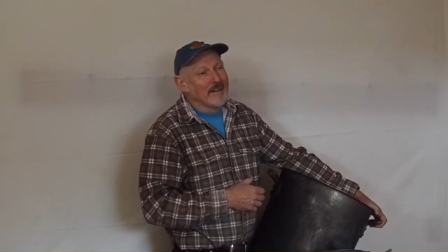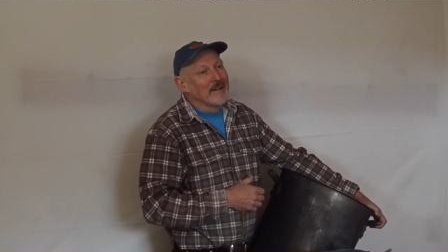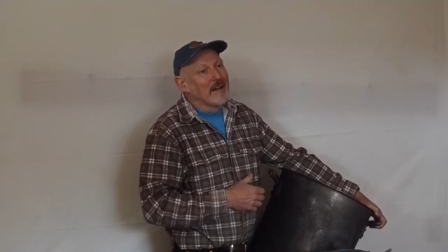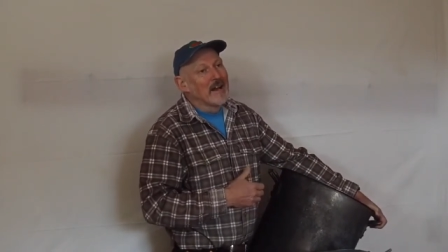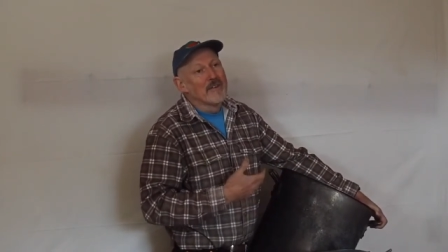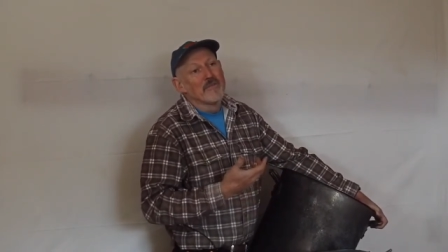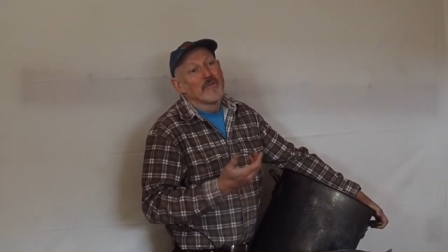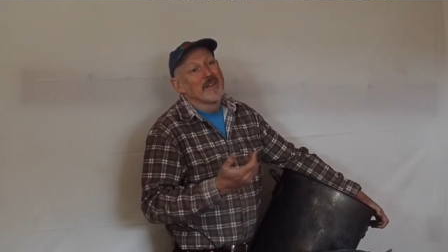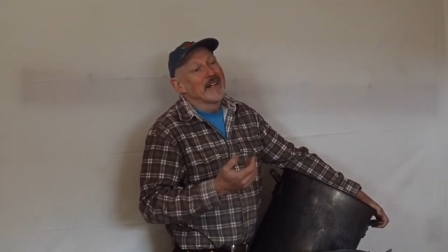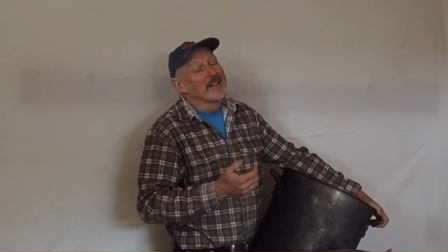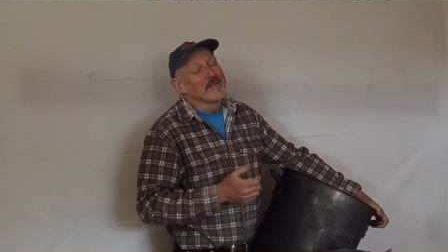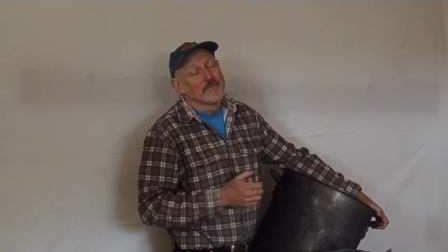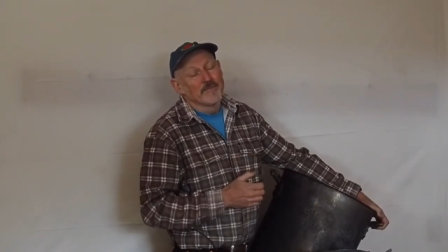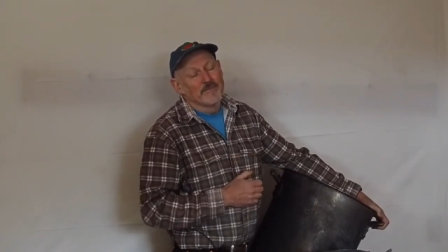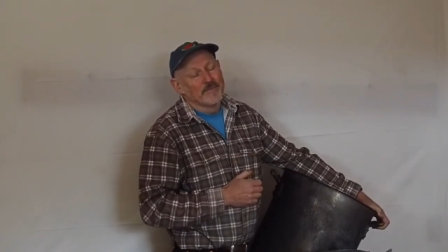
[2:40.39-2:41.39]

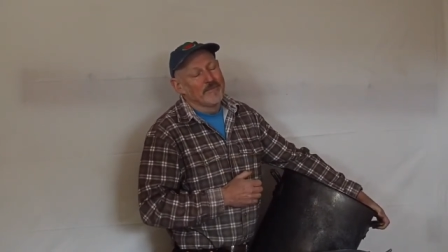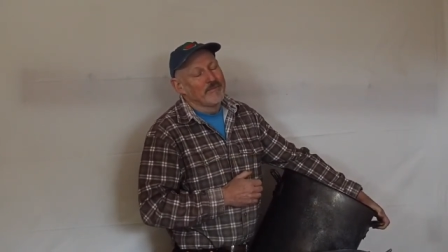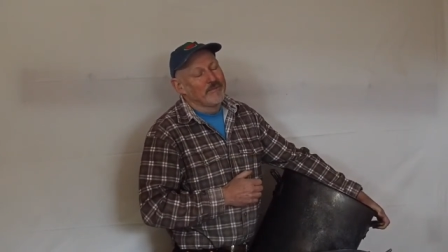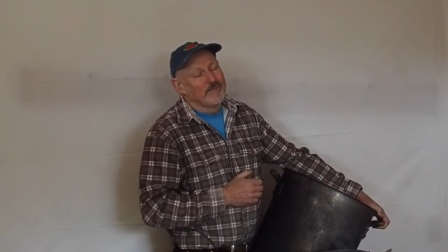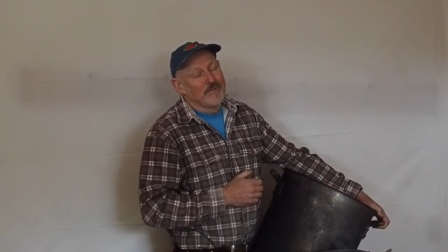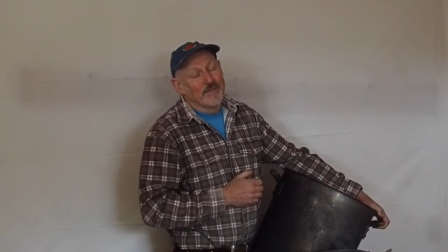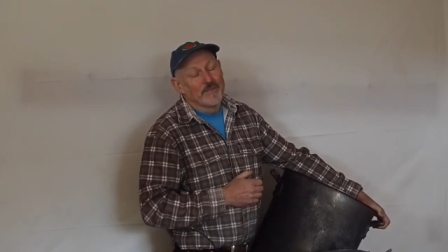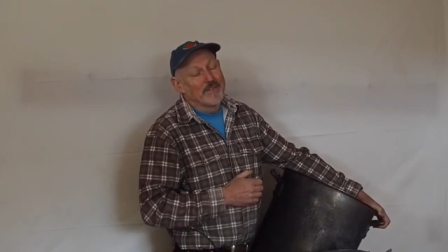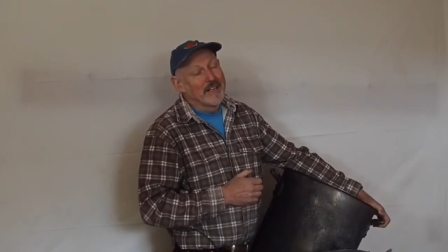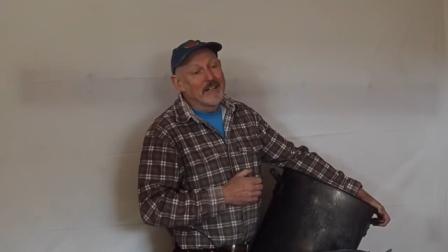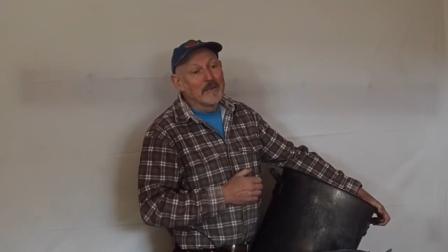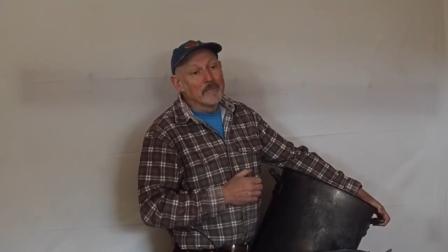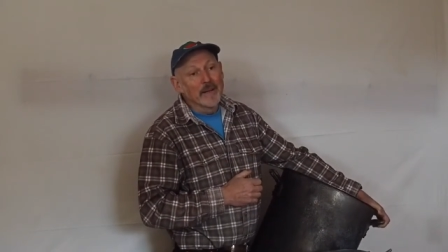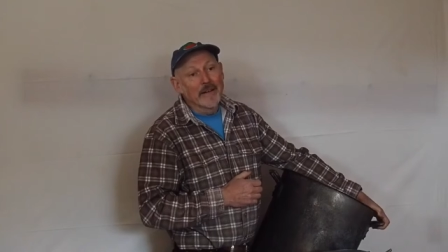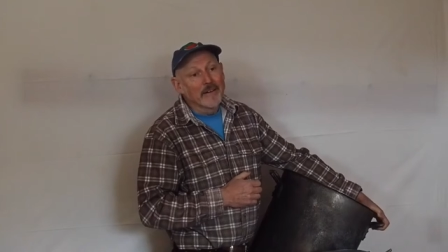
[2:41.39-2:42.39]
every
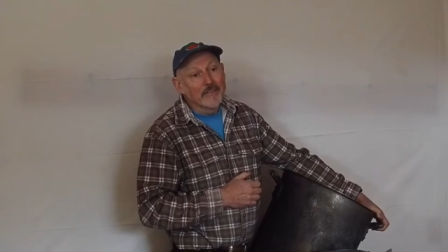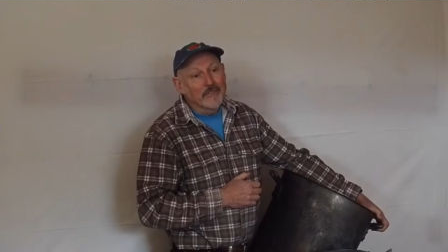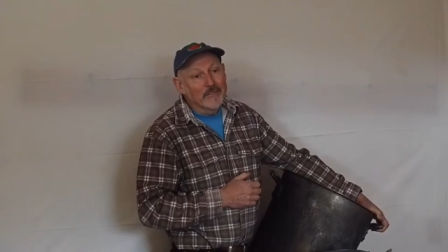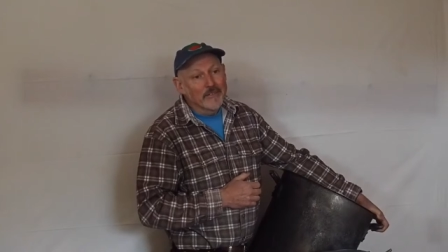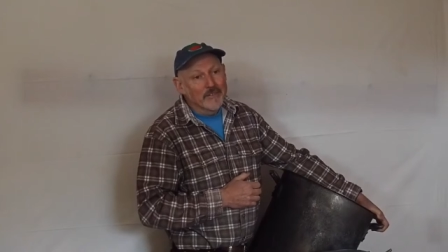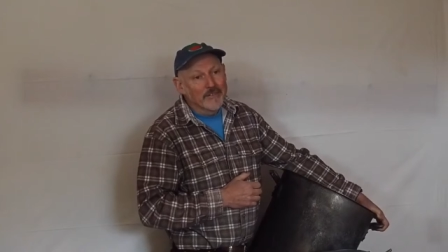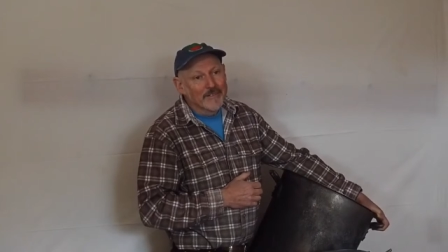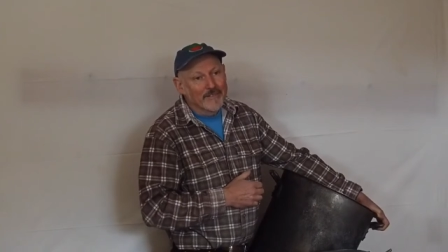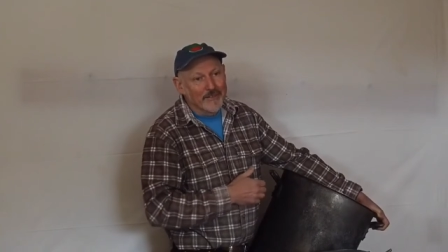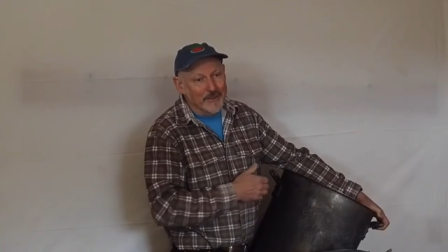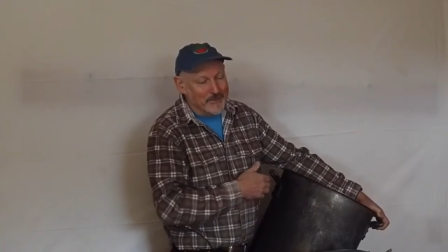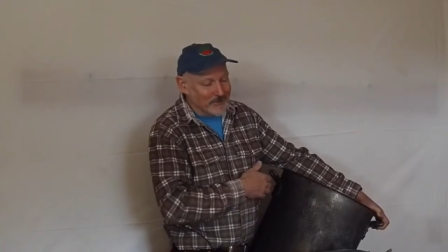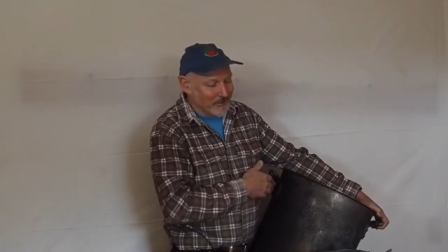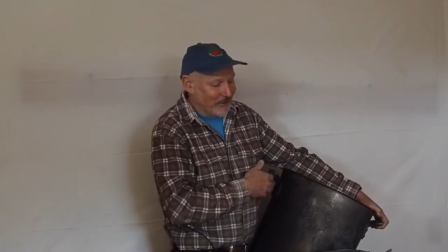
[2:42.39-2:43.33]
15 minutes or so.